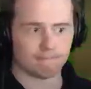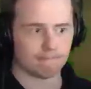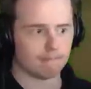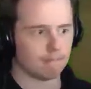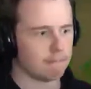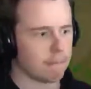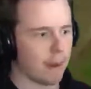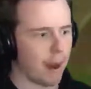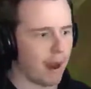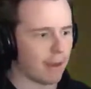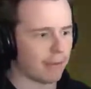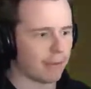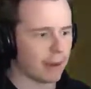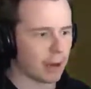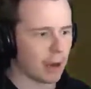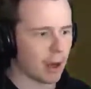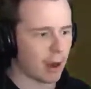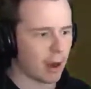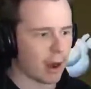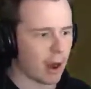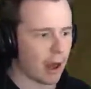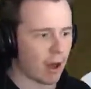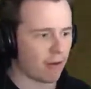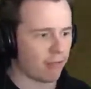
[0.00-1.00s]
Apparently
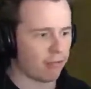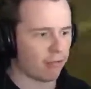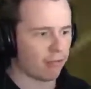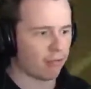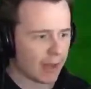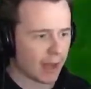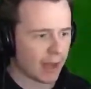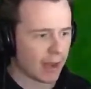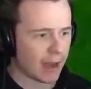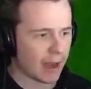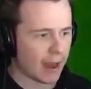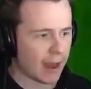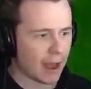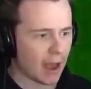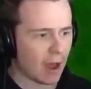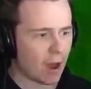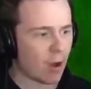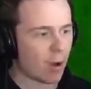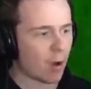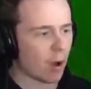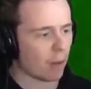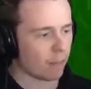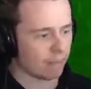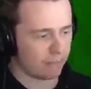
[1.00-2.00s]
not enough. And
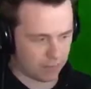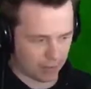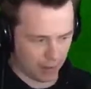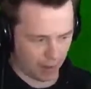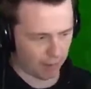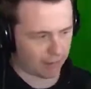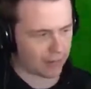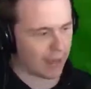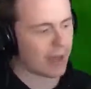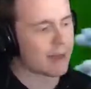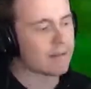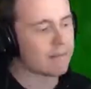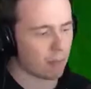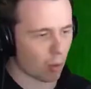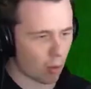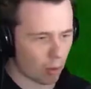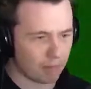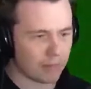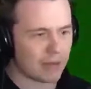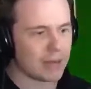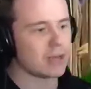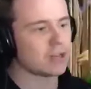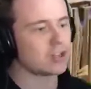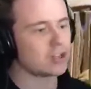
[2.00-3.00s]
now, oh, okay, more
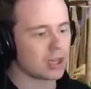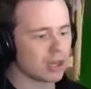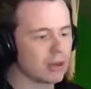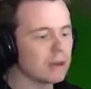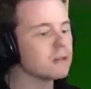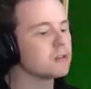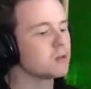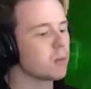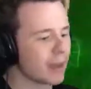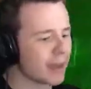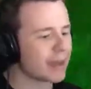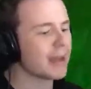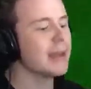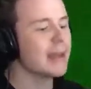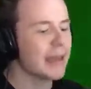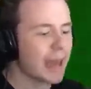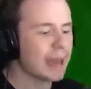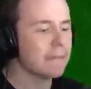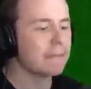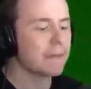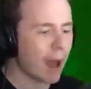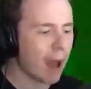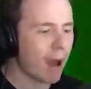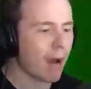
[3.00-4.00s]
mini shields. We can
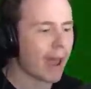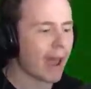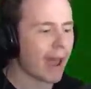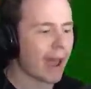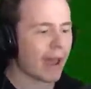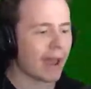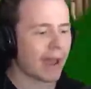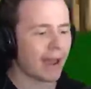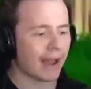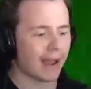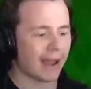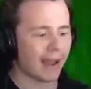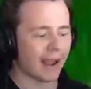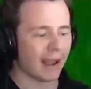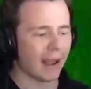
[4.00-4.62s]
keep going.